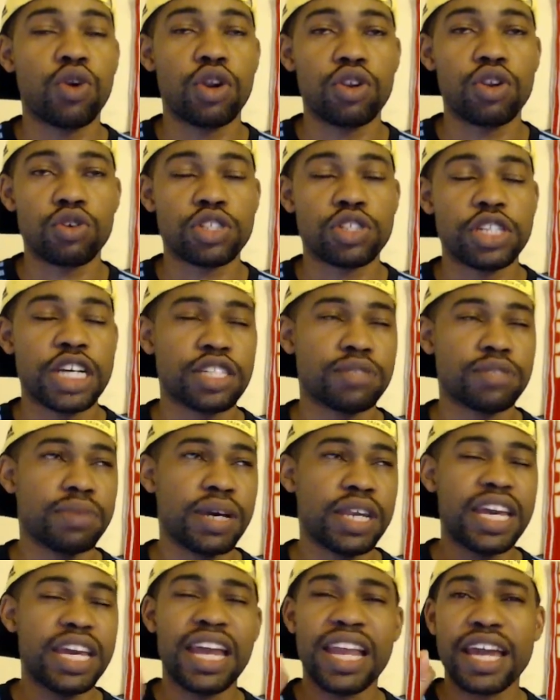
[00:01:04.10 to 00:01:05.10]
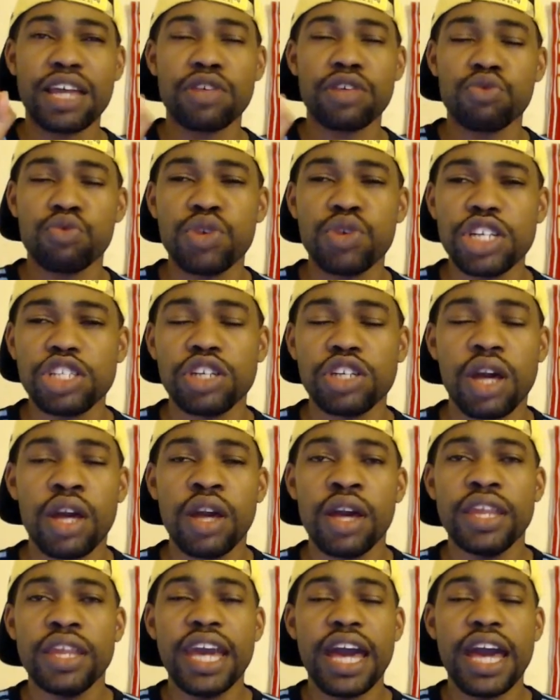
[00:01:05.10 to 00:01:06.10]
those chances, man. They had like three. Sh
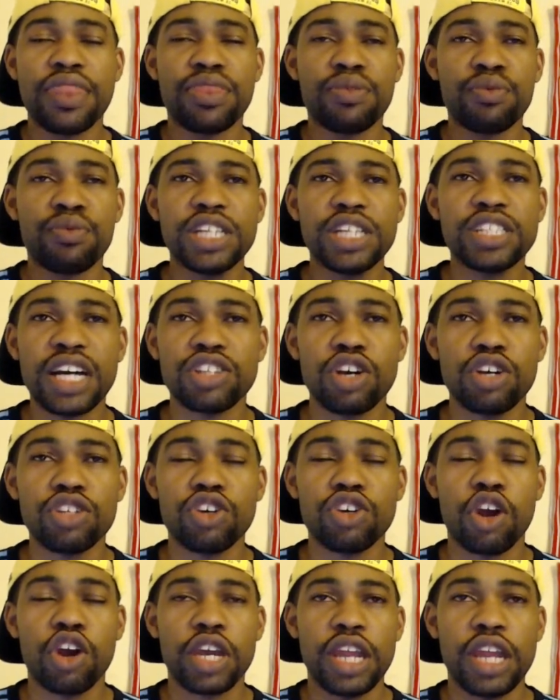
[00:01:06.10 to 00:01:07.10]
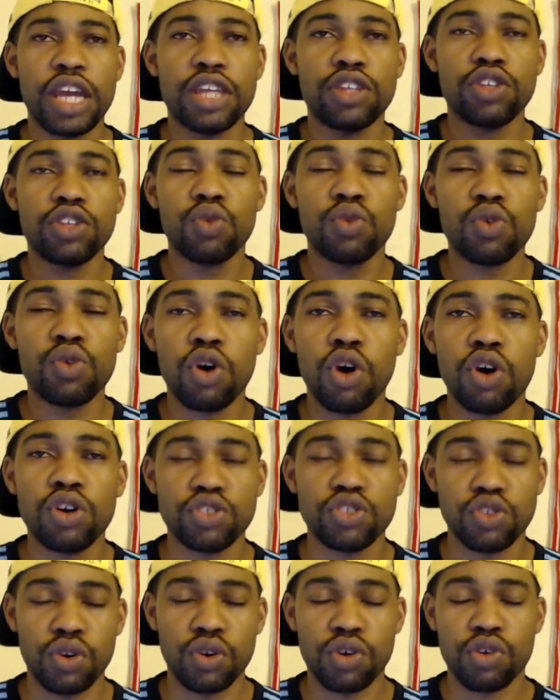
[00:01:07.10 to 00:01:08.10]
they had three shots on target and two
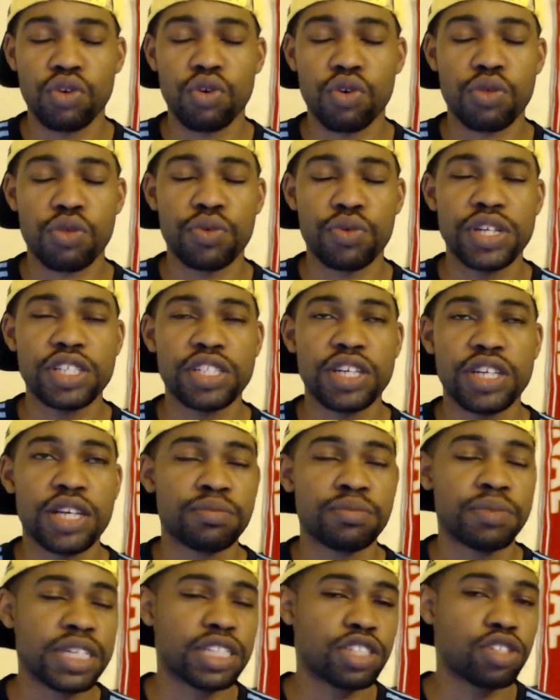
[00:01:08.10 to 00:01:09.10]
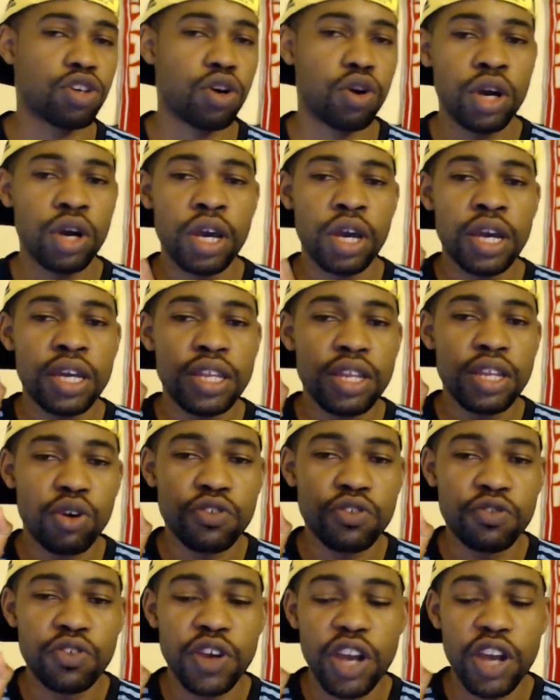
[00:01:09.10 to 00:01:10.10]
goals out of those three shots, man. So it was
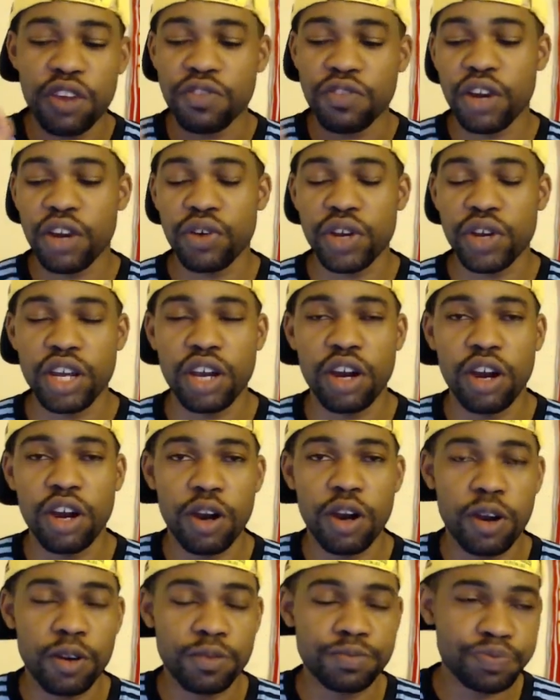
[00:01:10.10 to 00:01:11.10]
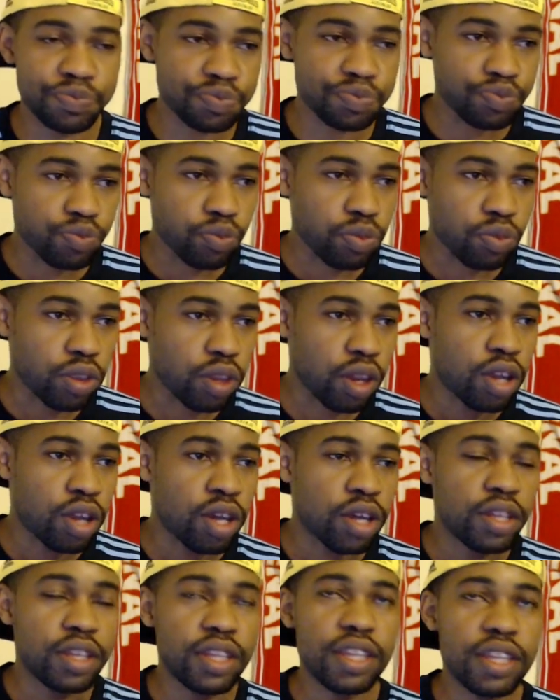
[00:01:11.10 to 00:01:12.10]
very, very. Um,
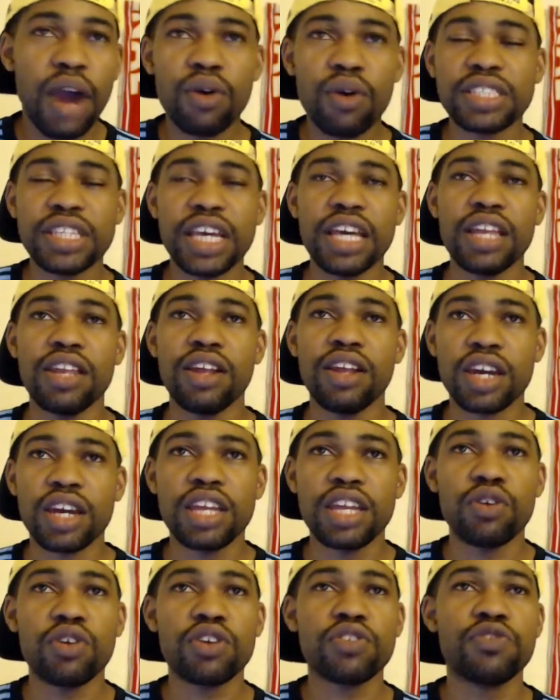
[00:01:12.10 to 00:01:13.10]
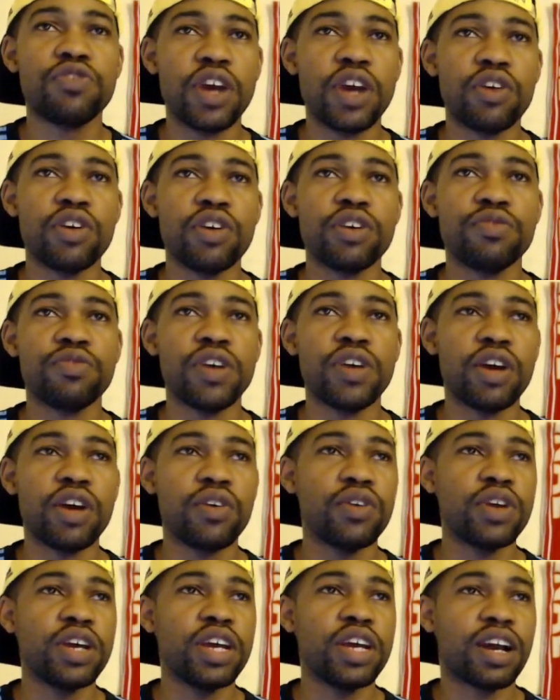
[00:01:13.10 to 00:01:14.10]
I wouldn't say lucky. They was very,
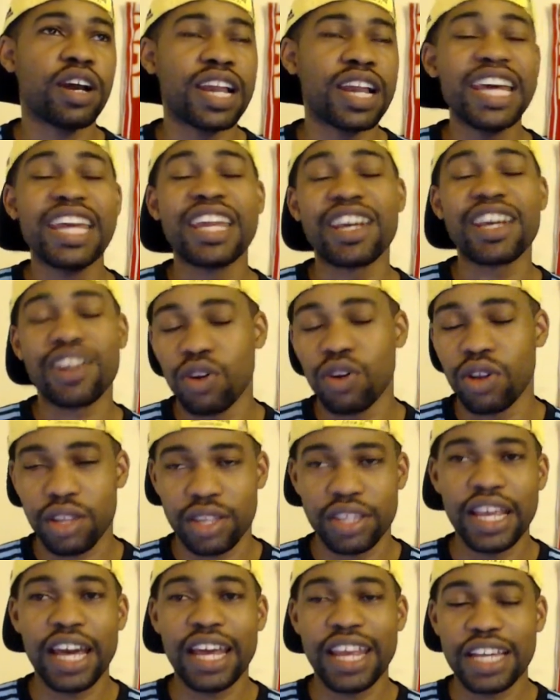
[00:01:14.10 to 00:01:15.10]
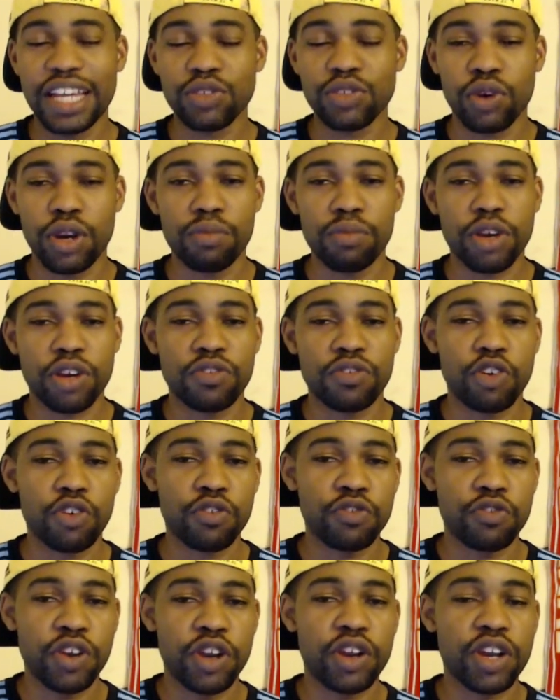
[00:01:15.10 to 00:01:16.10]
very clinical. Yeah, that's what I'm looking for.
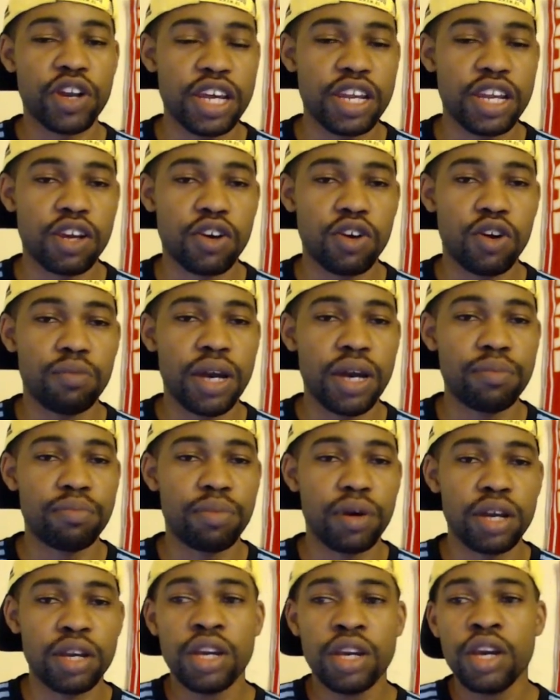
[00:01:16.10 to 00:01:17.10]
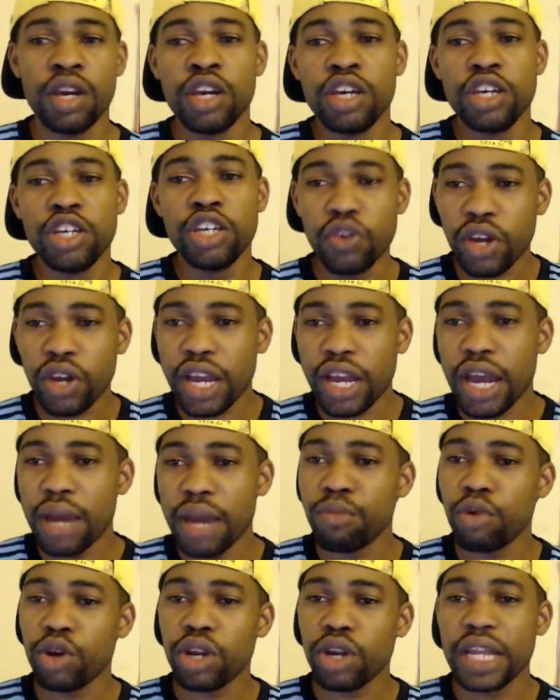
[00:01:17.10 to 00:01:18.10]
Very clinical, man. But
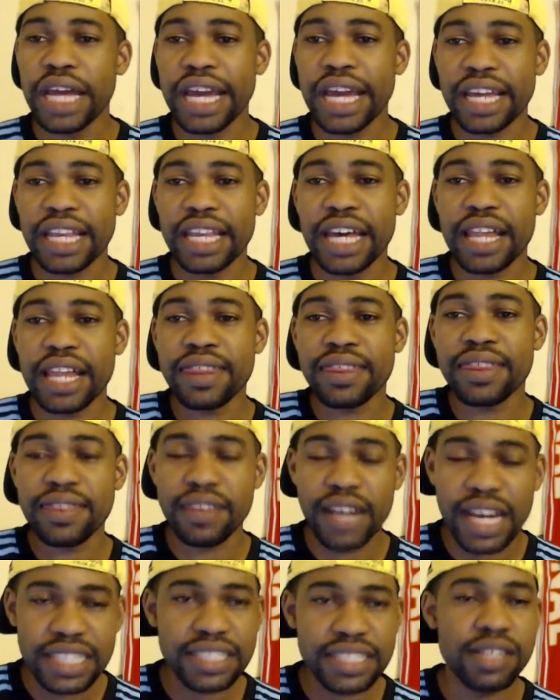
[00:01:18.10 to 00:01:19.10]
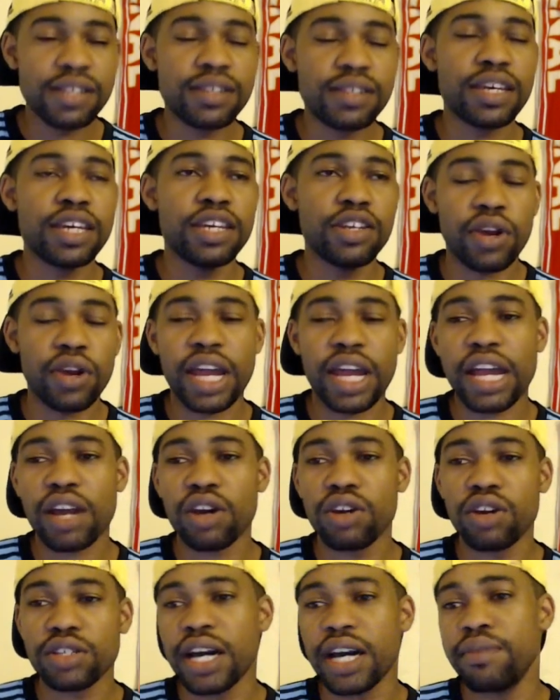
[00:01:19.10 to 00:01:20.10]
Uruguay, more than likely, I, I still think Uruguay
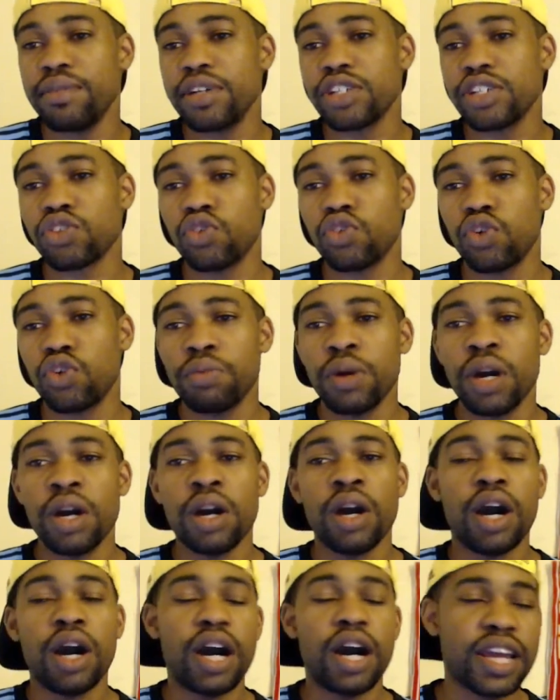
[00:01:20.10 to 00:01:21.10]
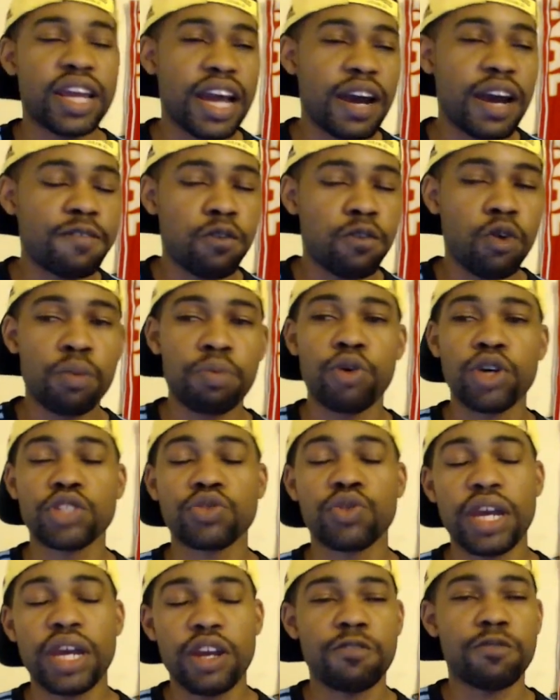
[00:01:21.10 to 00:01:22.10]
going to top this group. Uh, they got four points
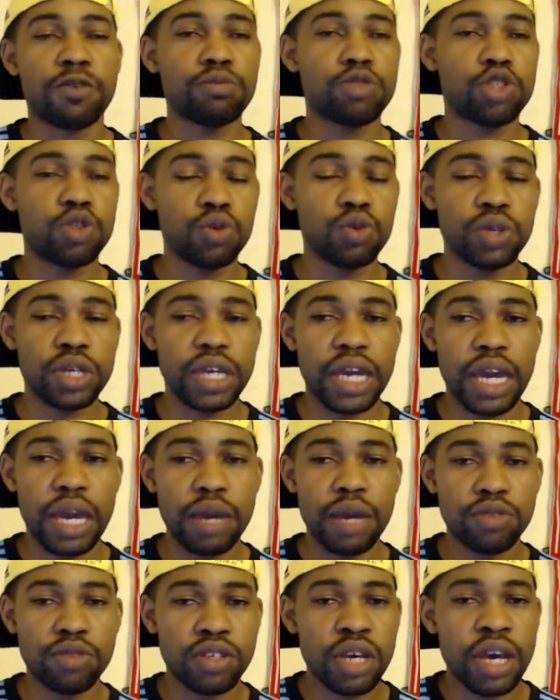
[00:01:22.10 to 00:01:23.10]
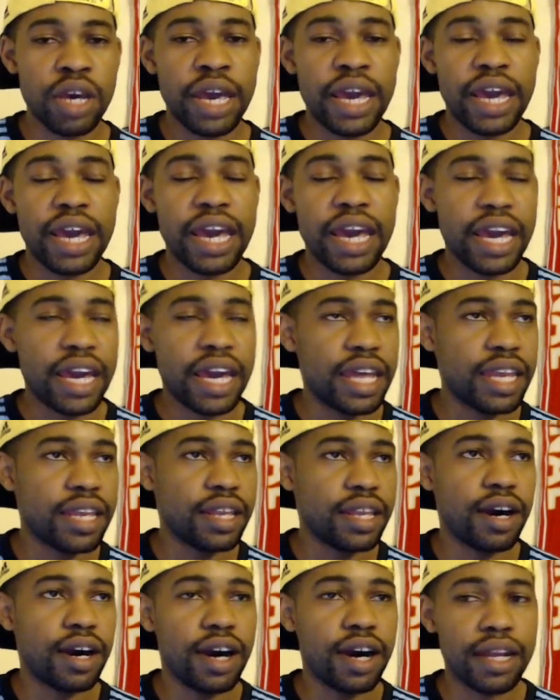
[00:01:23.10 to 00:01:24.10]
right now from two games.
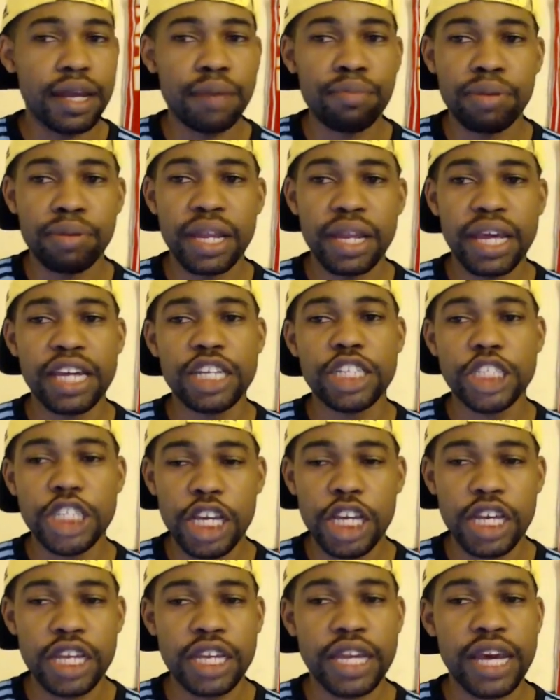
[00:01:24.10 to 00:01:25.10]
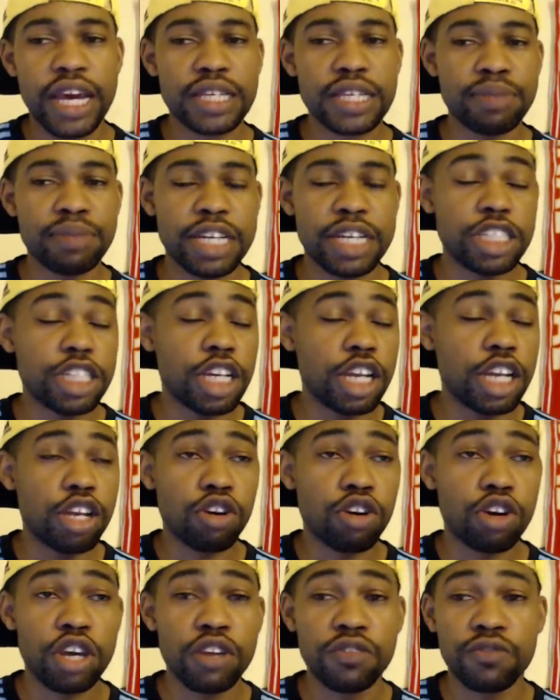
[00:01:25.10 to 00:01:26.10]
And uh, they play Chile next, man. Chile
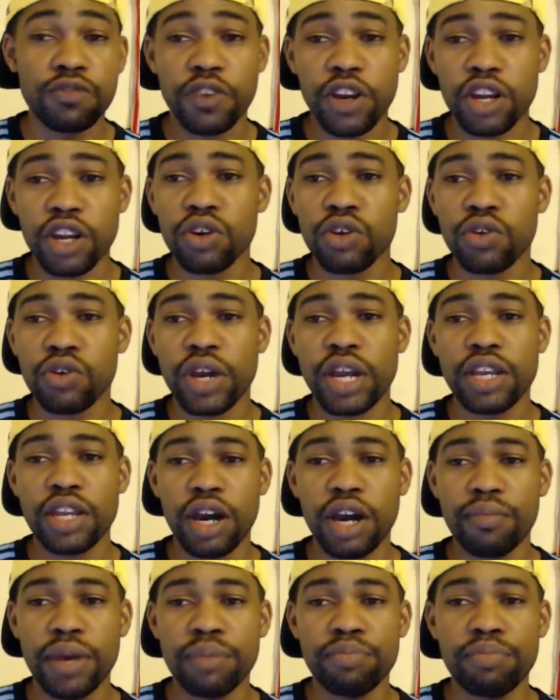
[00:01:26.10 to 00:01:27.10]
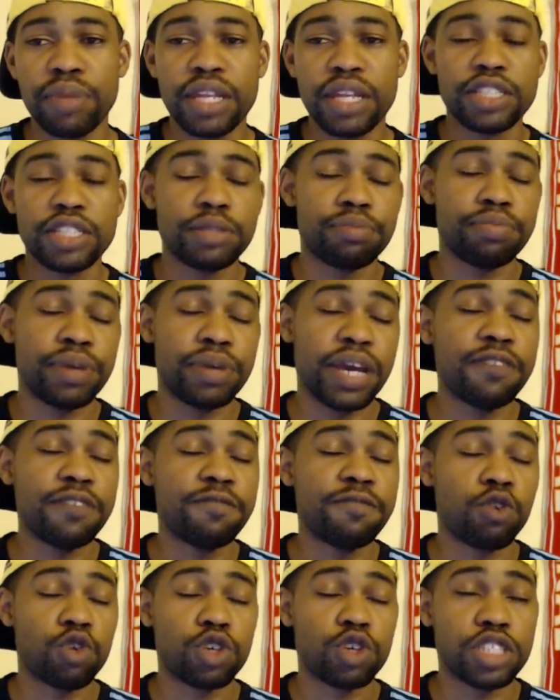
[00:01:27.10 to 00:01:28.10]
looking very good right now, man. Beating Japan
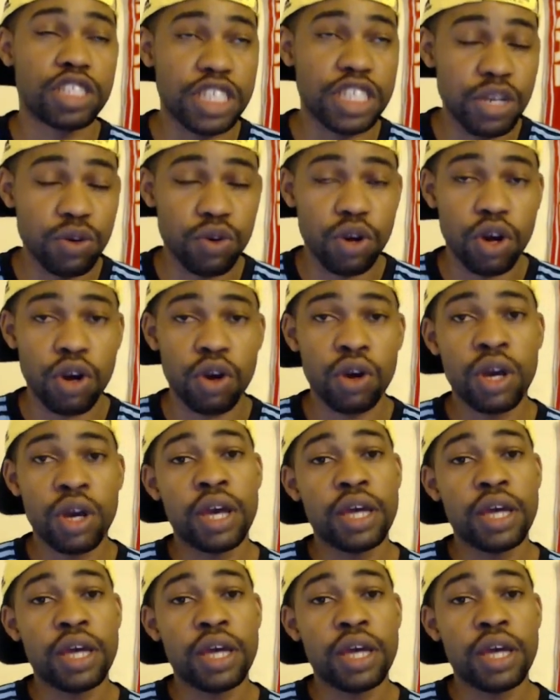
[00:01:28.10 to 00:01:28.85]
four zero.